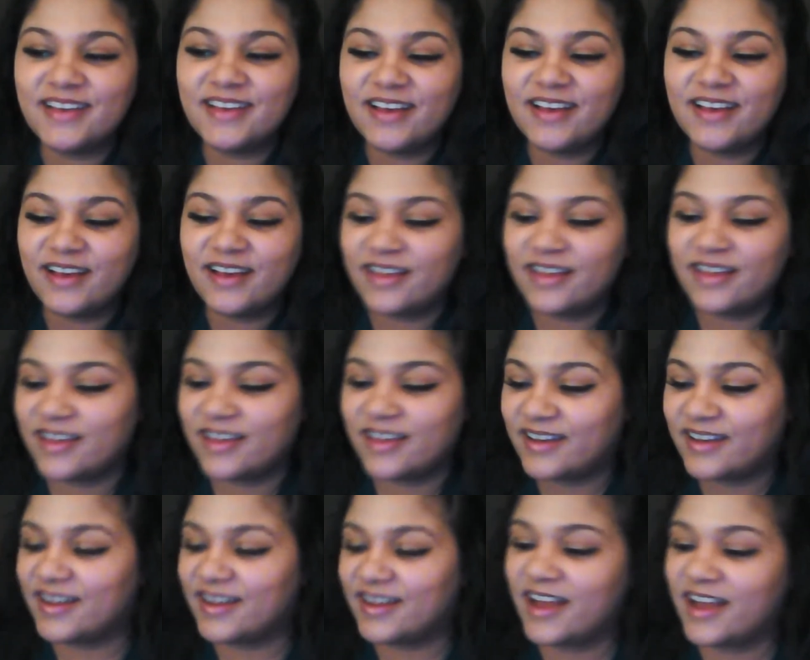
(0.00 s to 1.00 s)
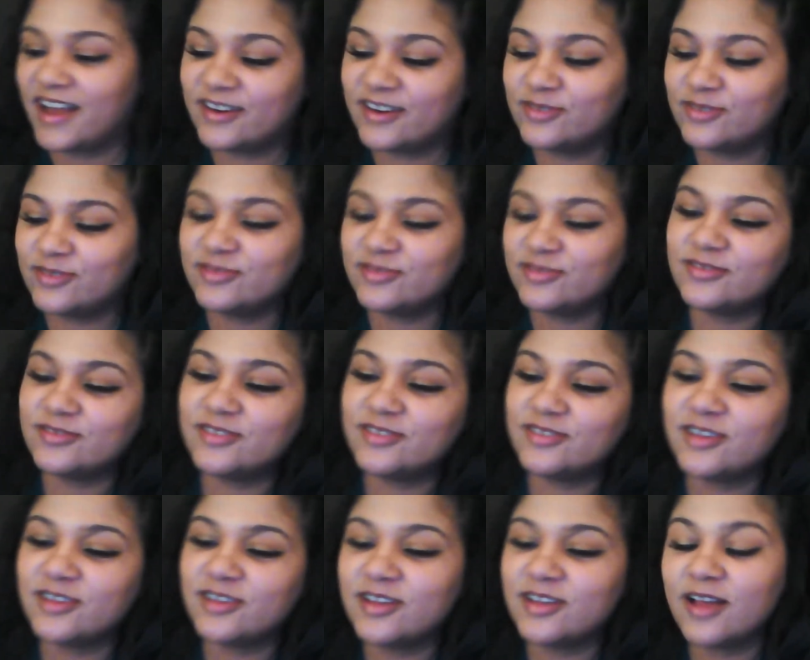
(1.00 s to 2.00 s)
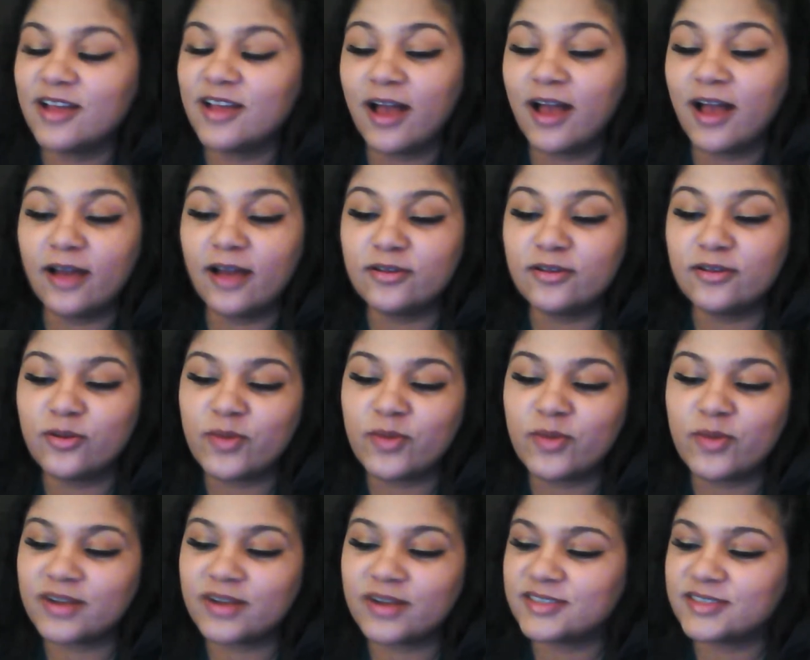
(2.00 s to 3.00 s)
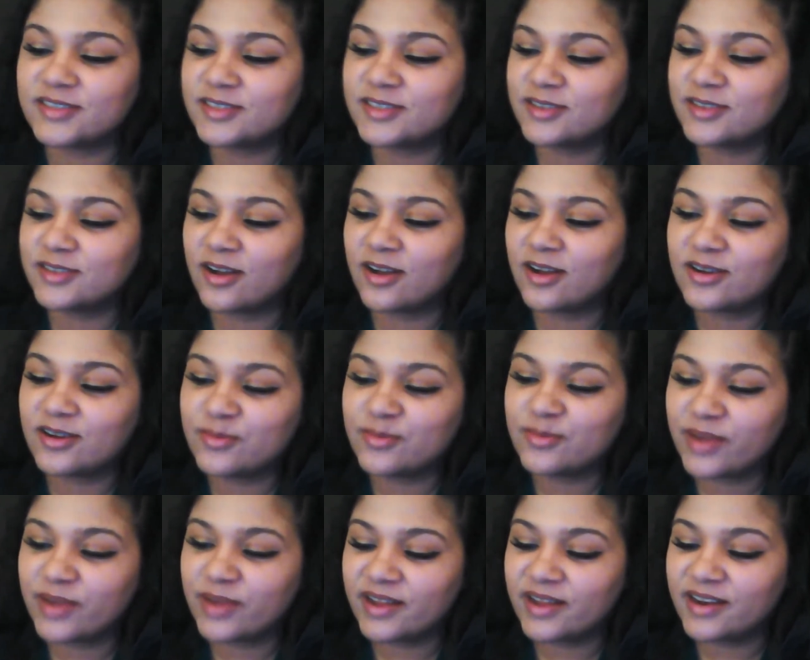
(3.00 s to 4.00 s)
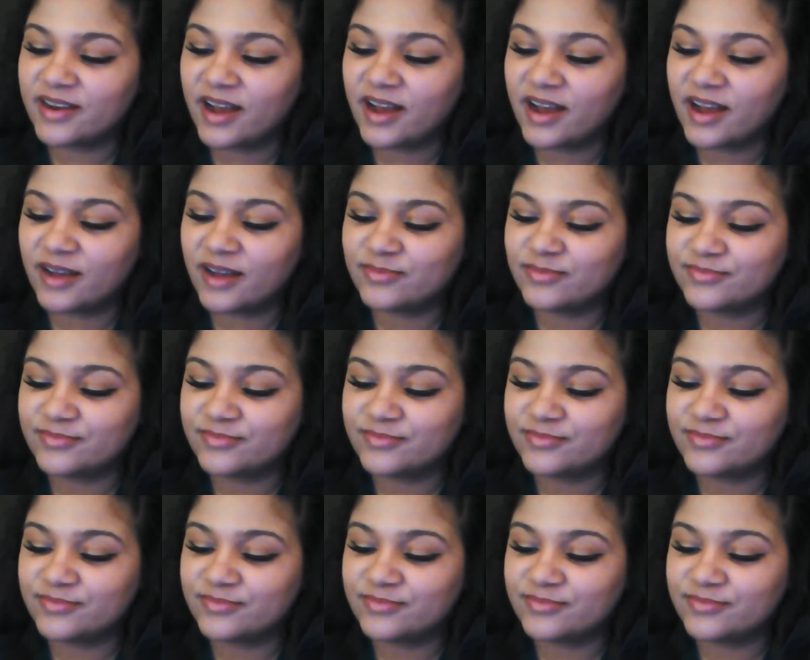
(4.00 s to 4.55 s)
yeah, I don't know where to start, but I